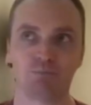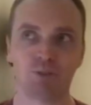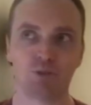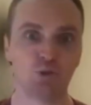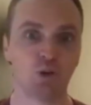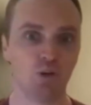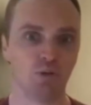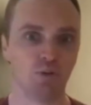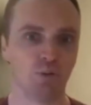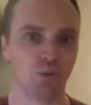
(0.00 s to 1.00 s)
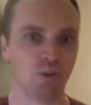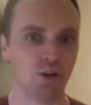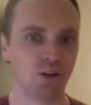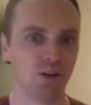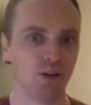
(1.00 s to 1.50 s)
control
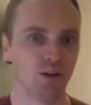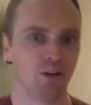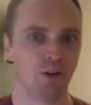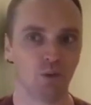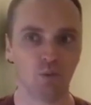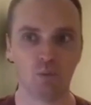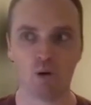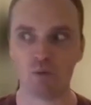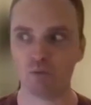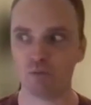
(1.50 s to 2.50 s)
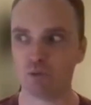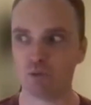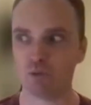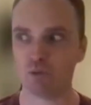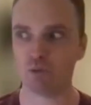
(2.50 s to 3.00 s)
for what
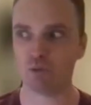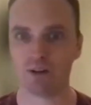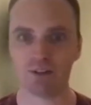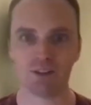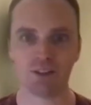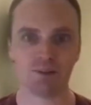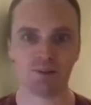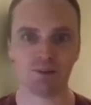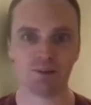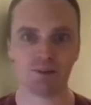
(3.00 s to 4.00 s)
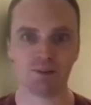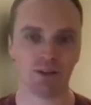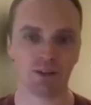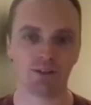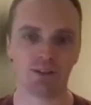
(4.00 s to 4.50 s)
could have quite easily been
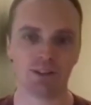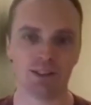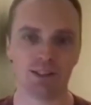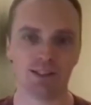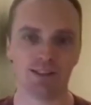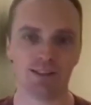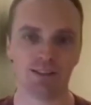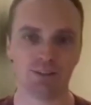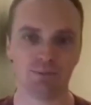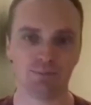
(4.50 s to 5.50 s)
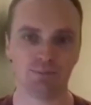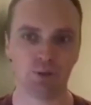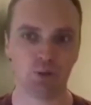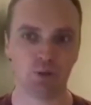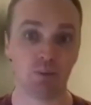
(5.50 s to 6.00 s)
fixed,
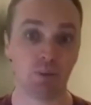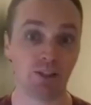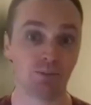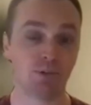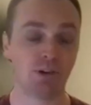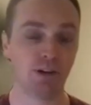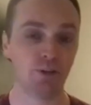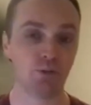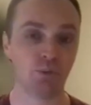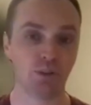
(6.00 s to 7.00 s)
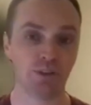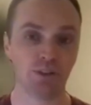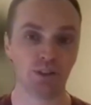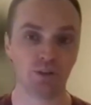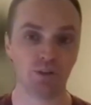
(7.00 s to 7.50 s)
in the months prior to it
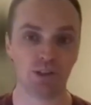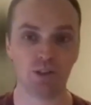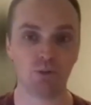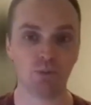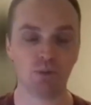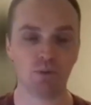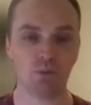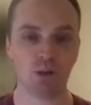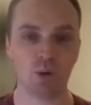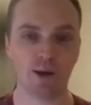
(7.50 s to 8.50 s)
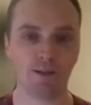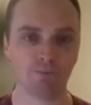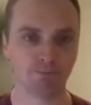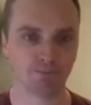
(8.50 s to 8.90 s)
turning into a bit of a blowout.